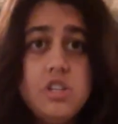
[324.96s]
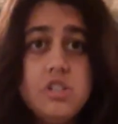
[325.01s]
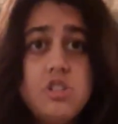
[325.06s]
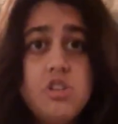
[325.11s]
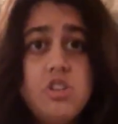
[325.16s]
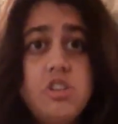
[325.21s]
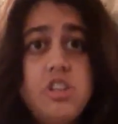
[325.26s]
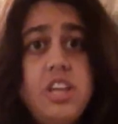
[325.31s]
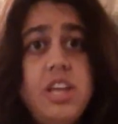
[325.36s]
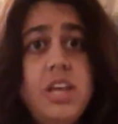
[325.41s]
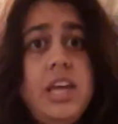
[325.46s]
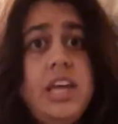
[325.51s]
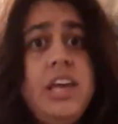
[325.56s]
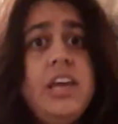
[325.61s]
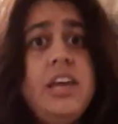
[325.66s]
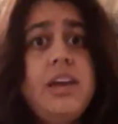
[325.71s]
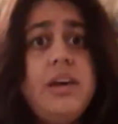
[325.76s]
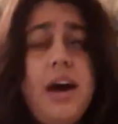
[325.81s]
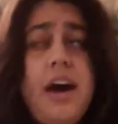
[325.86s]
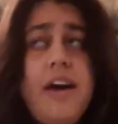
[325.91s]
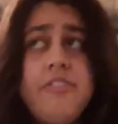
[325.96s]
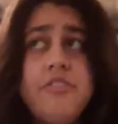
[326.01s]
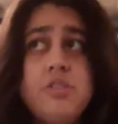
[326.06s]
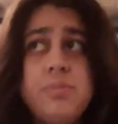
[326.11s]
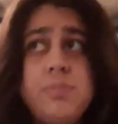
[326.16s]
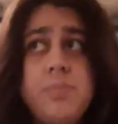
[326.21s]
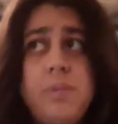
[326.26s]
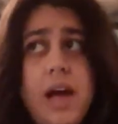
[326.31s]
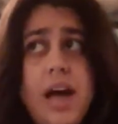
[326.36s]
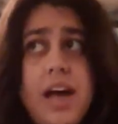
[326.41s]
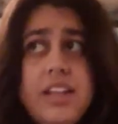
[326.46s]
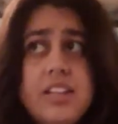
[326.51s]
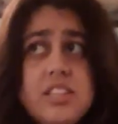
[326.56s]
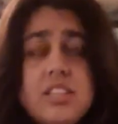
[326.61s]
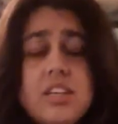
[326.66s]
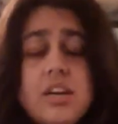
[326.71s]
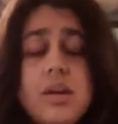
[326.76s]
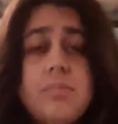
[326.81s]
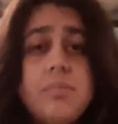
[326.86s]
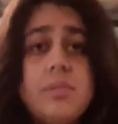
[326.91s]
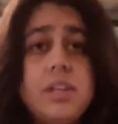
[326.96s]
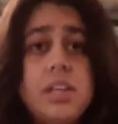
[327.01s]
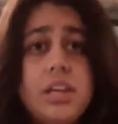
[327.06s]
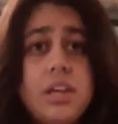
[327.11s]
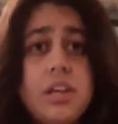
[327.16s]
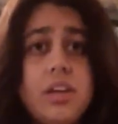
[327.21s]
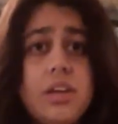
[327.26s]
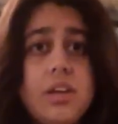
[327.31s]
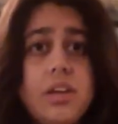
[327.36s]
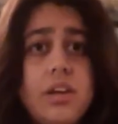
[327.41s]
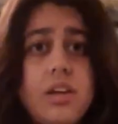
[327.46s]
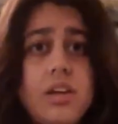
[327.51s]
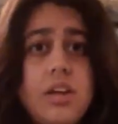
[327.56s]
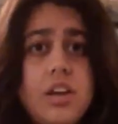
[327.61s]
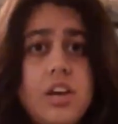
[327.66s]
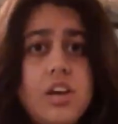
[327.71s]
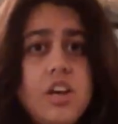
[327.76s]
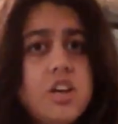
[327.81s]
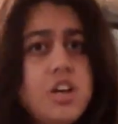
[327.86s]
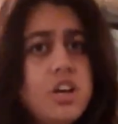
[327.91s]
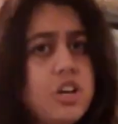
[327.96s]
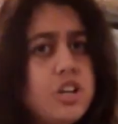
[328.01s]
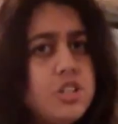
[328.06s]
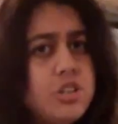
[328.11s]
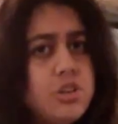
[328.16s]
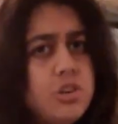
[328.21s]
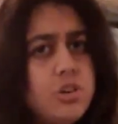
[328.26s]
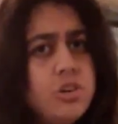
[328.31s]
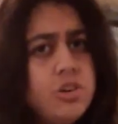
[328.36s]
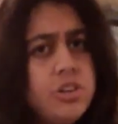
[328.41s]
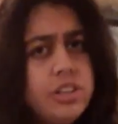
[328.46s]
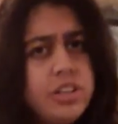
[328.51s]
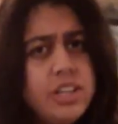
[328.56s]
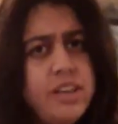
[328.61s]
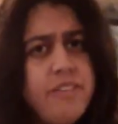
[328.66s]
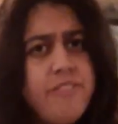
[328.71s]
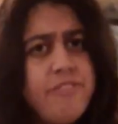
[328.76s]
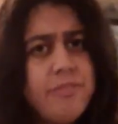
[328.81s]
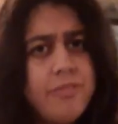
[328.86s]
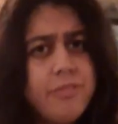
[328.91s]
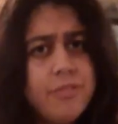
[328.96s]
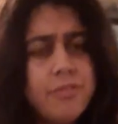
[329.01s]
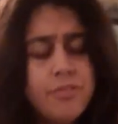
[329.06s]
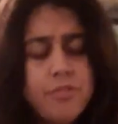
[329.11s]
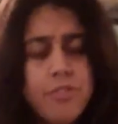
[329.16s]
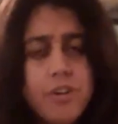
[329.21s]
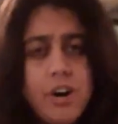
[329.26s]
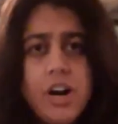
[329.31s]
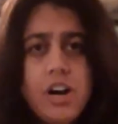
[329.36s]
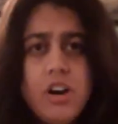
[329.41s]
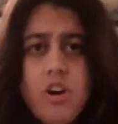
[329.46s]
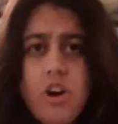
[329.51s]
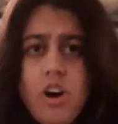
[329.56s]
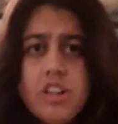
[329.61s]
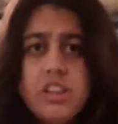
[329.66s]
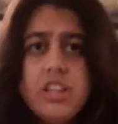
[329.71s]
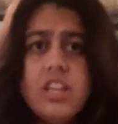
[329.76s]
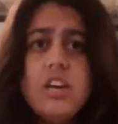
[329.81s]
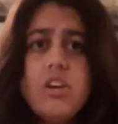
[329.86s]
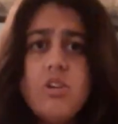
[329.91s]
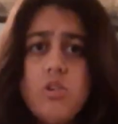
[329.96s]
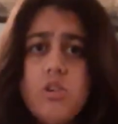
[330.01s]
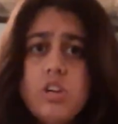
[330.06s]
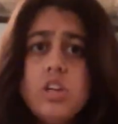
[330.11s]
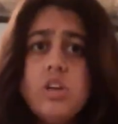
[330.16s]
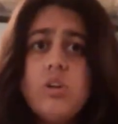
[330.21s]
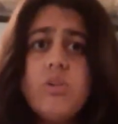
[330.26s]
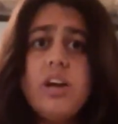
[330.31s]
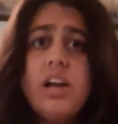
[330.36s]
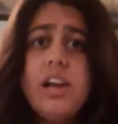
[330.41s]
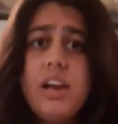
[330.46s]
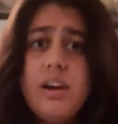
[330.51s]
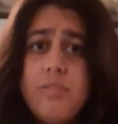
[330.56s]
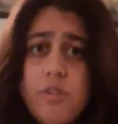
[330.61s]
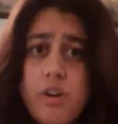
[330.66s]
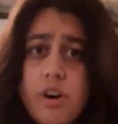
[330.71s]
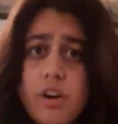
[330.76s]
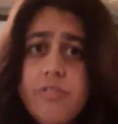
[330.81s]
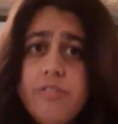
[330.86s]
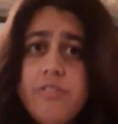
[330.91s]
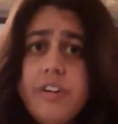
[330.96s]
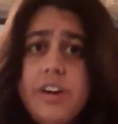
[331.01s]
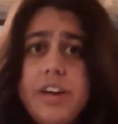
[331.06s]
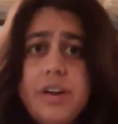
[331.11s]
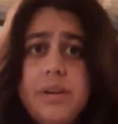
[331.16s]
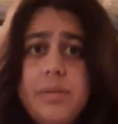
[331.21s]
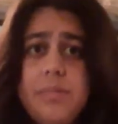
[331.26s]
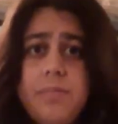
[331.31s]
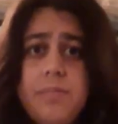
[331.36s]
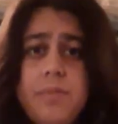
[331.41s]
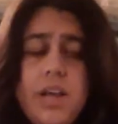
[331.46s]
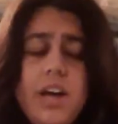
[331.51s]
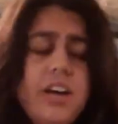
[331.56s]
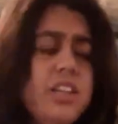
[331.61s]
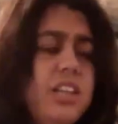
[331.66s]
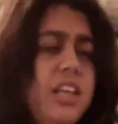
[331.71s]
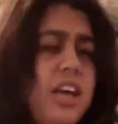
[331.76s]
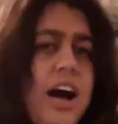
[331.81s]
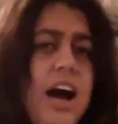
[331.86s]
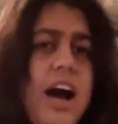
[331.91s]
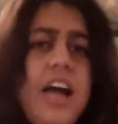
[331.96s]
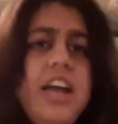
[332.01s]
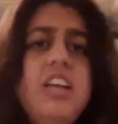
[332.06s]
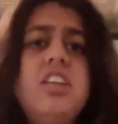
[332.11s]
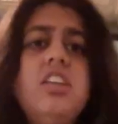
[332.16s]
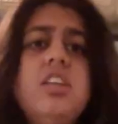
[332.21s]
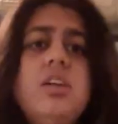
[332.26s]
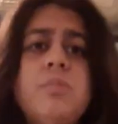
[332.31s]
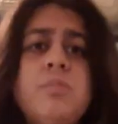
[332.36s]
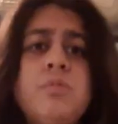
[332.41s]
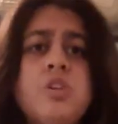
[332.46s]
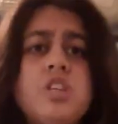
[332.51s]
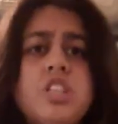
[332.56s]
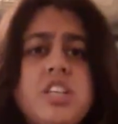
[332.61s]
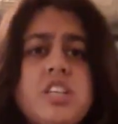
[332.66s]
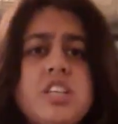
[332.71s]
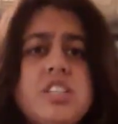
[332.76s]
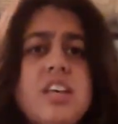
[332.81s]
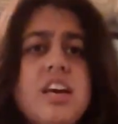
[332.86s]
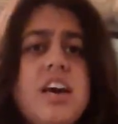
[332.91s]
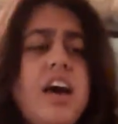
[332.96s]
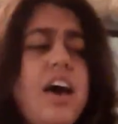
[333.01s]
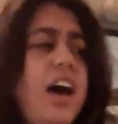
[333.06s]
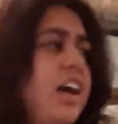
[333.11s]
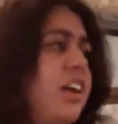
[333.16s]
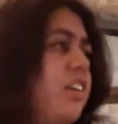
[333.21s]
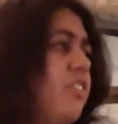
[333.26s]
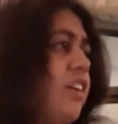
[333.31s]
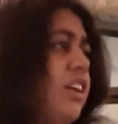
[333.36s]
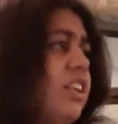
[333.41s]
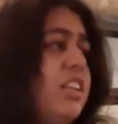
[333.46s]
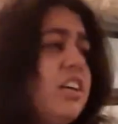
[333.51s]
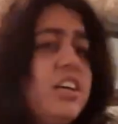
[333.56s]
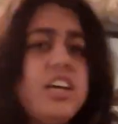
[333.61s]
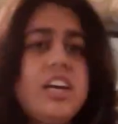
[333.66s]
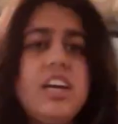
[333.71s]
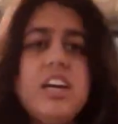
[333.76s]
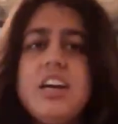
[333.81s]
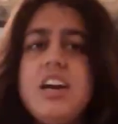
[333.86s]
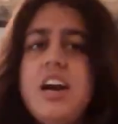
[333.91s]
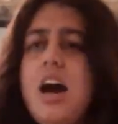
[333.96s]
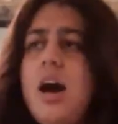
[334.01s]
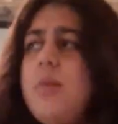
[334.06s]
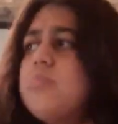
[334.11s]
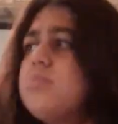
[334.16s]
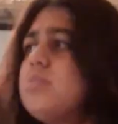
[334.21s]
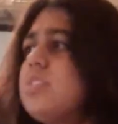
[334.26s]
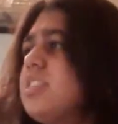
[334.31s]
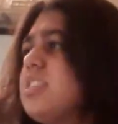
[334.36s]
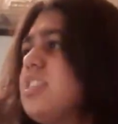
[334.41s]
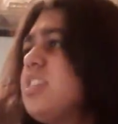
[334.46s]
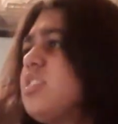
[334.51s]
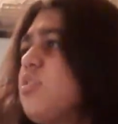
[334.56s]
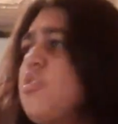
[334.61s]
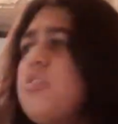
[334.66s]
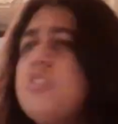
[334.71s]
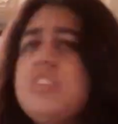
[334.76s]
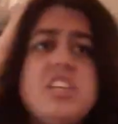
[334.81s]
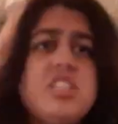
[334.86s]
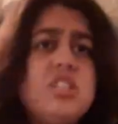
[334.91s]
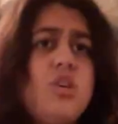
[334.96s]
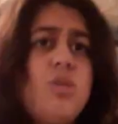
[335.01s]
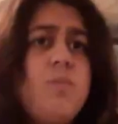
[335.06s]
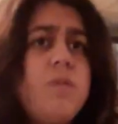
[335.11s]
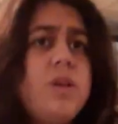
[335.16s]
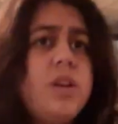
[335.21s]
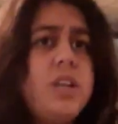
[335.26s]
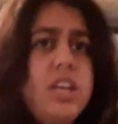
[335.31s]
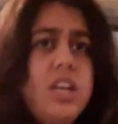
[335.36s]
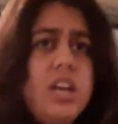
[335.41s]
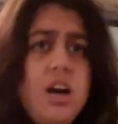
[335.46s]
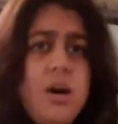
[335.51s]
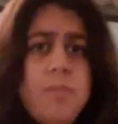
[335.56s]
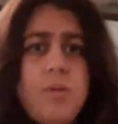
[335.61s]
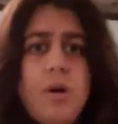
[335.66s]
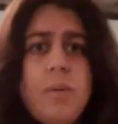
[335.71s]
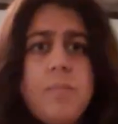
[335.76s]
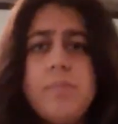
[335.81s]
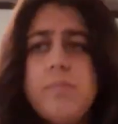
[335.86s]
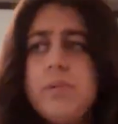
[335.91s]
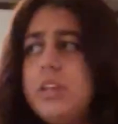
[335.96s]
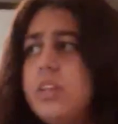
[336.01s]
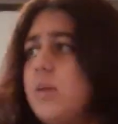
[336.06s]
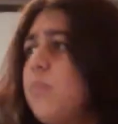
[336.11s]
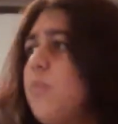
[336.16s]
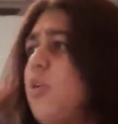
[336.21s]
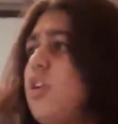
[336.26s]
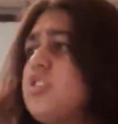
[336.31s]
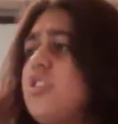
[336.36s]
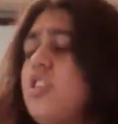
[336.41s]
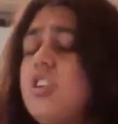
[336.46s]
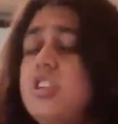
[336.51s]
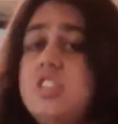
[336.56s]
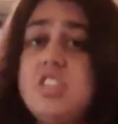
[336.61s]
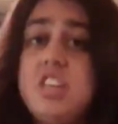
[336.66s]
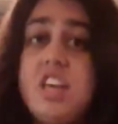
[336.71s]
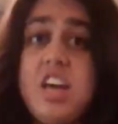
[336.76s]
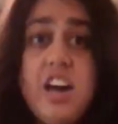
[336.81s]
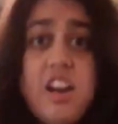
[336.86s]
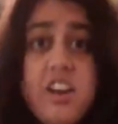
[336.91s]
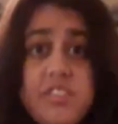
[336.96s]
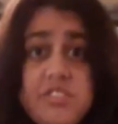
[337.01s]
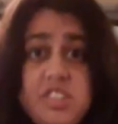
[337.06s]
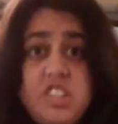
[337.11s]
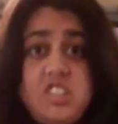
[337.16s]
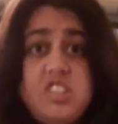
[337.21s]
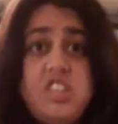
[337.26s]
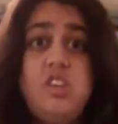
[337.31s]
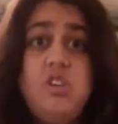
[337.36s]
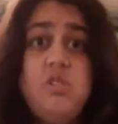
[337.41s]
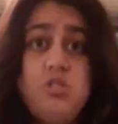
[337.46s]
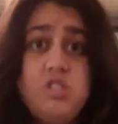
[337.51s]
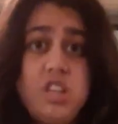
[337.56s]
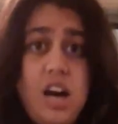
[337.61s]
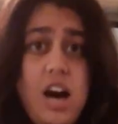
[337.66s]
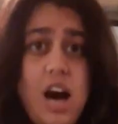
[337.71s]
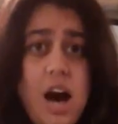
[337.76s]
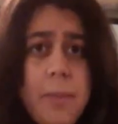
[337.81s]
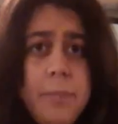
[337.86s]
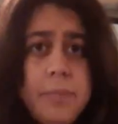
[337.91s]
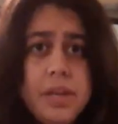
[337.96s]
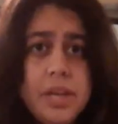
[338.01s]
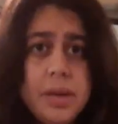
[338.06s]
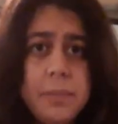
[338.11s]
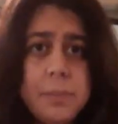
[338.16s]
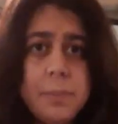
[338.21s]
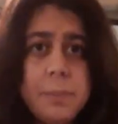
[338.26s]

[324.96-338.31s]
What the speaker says: So they have to plan something. So they work on their own guerrilla warfare. They hide in the bushes, and when the king comes, he says, oh, there's nobody here. Probably the boys got scared of such a huge army.